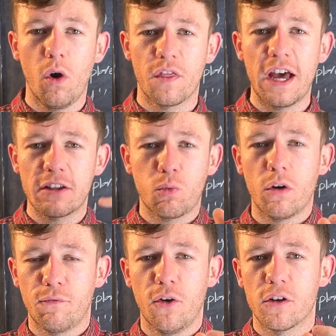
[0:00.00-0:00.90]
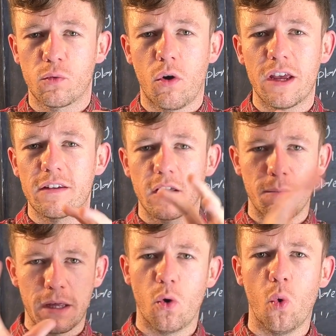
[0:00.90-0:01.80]
That's what verse 1 is going to
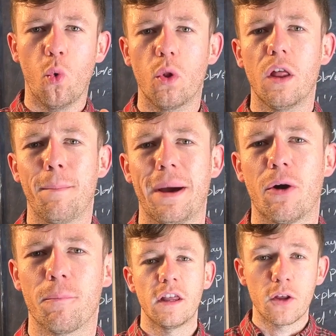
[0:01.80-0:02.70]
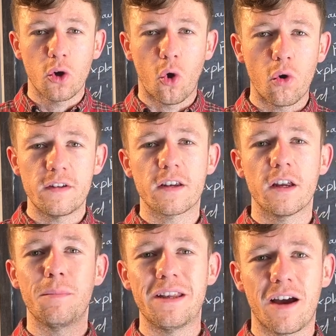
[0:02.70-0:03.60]
be all about. Then the chorus is
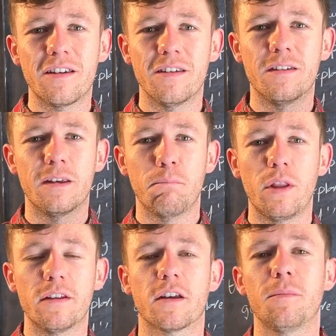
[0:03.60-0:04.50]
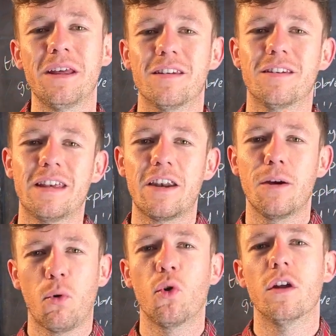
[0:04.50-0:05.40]
going to be nice and simple. It's going to be the center
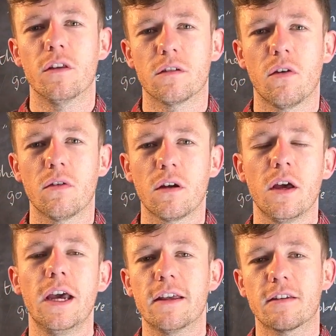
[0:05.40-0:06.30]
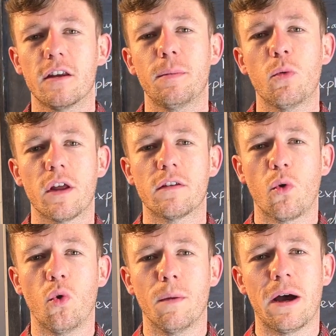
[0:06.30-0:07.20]
point of the song. It's going to be what it's
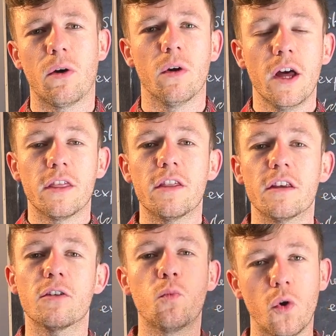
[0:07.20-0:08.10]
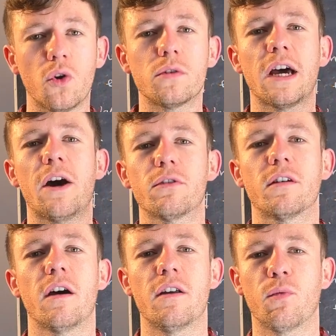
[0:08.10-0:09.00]
all about. That there's a world
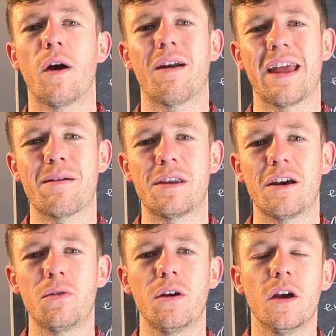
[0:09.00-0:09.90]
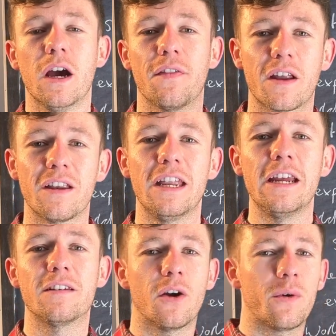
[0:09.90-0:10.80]
outside of where I am now and that I
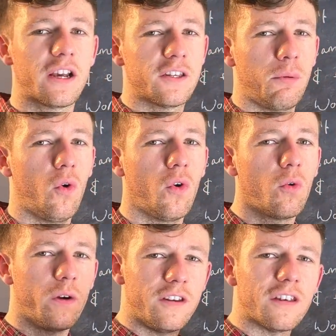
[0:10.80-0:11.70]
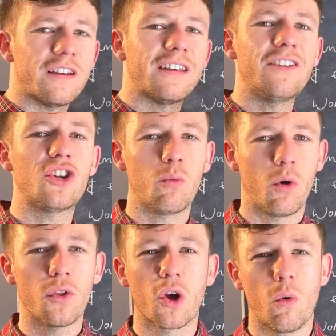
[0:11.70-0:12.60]
need to go and explore, which is essentially
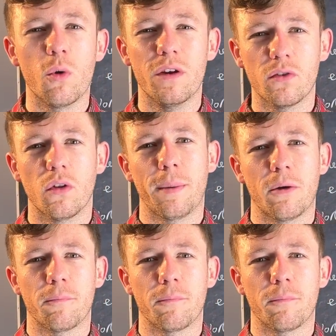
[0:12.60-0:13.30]
what the quote is all about.